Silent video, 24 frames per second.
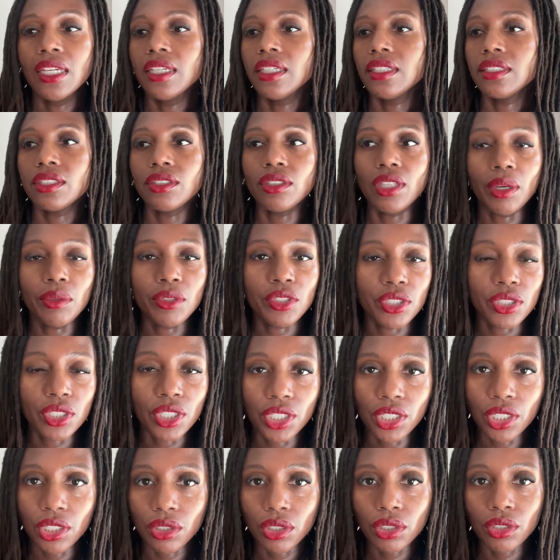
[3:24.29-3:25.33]
And so that was just a
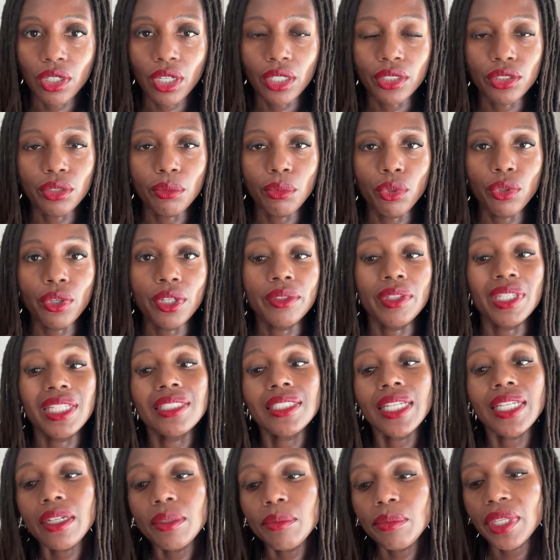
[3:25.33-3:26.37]
no across the board. The
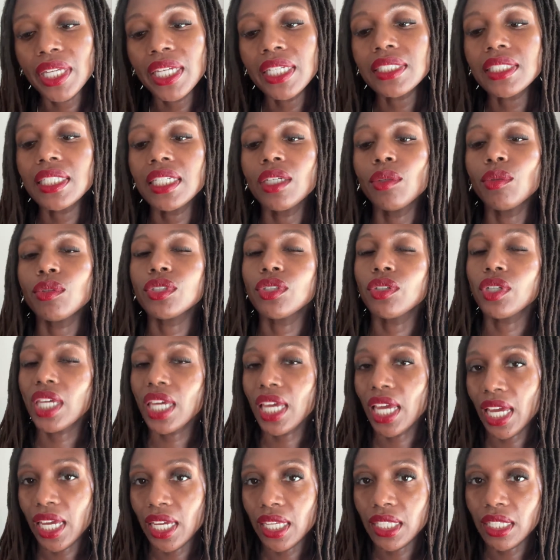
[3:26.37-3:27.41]
second place, it was
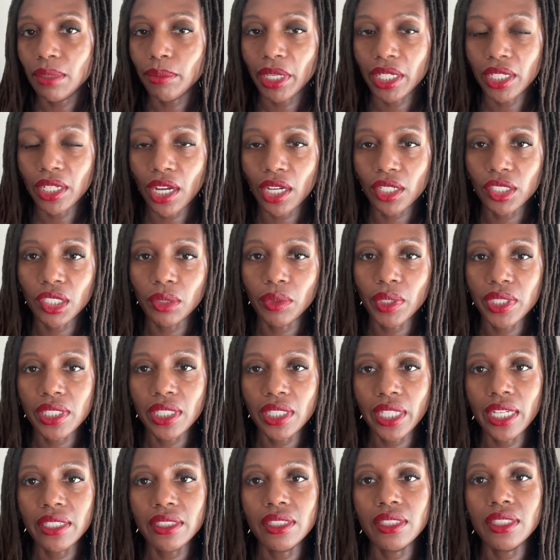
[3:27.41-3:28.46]
okay that my doctor wasn't
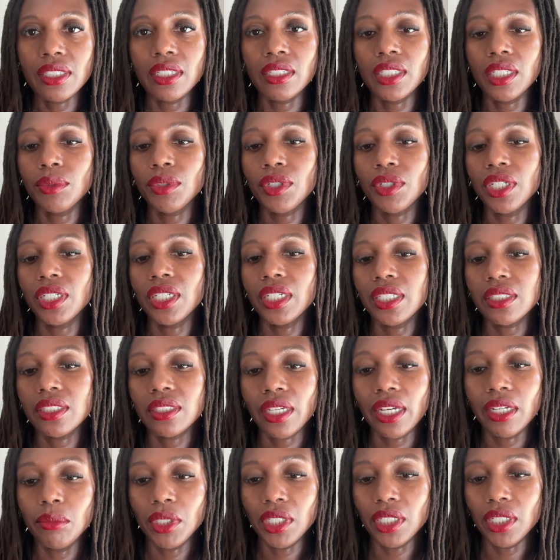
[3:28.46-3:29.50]
licensed here. They were going to
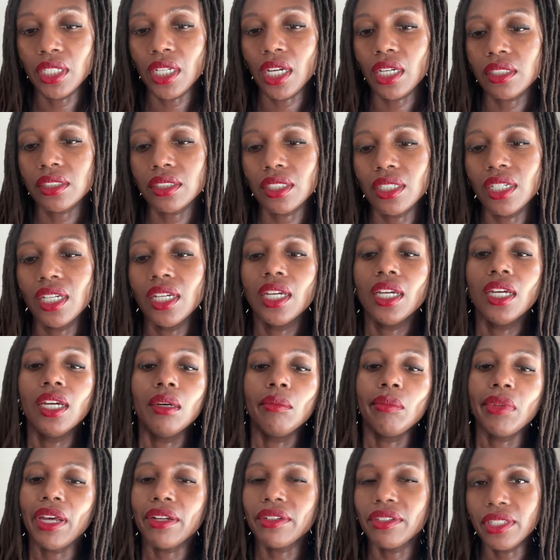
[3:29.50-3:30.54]
assign me a doctor,
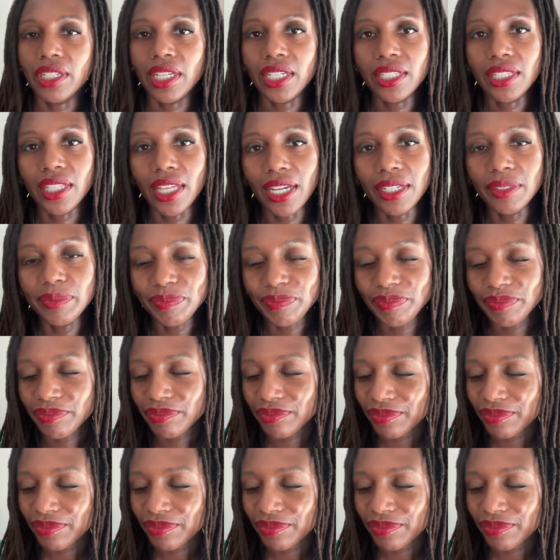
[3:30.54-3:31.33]
but I don't like that.